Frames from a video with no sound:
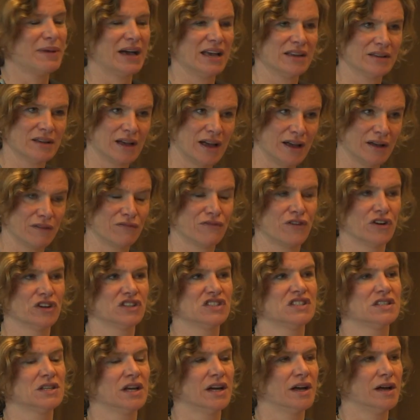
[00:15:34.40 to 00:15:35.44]
my
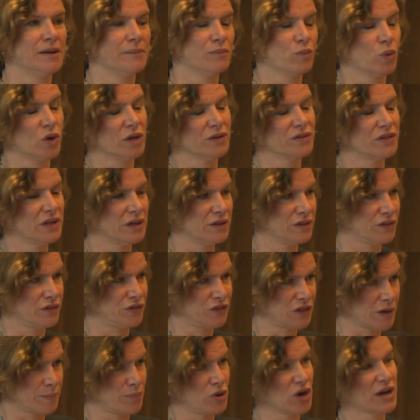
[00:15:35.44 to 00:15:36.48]

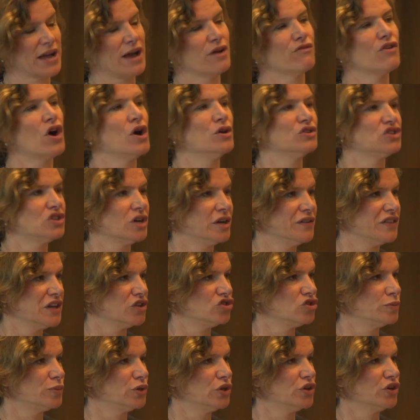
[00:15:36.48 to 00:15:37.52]
the book I wrote on the
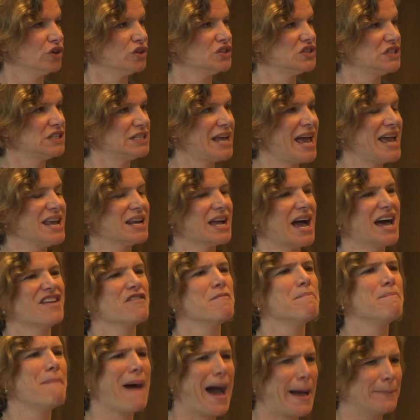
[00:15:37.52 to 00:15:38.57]
entrepreneurial state kind of
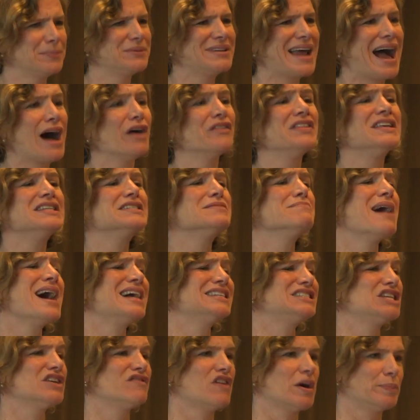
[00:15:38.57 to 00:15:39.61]
mapped out these
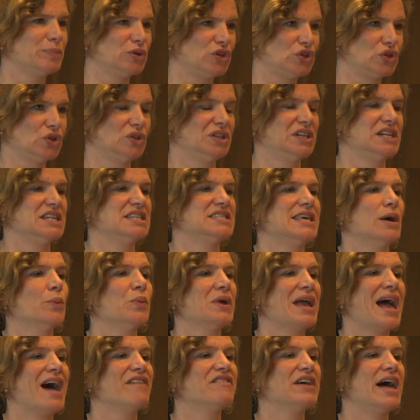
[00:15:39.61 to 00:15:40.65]
massive opportunities that
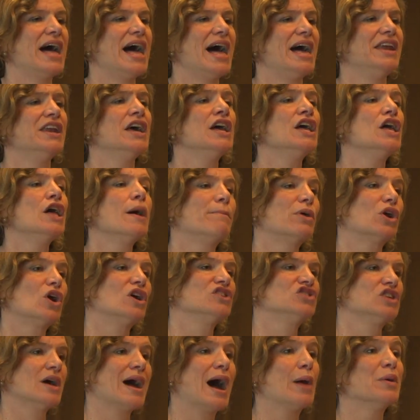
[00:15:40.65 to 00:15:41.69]
we have ahead, but
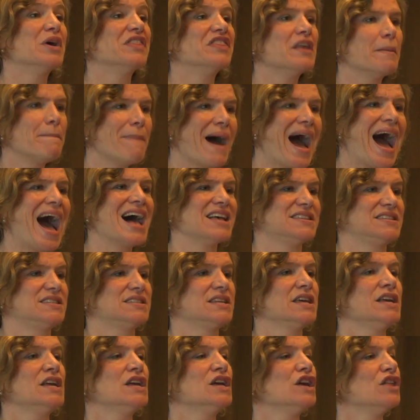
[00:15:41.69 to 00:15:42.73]
also how in the
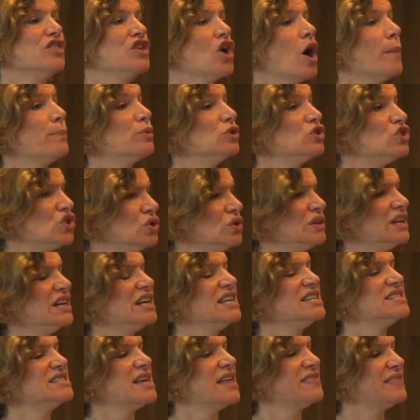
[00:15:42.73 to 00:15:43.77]
past, the
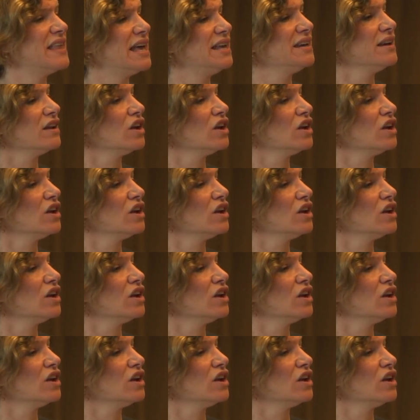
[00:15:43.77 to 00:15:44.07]
opportunities that then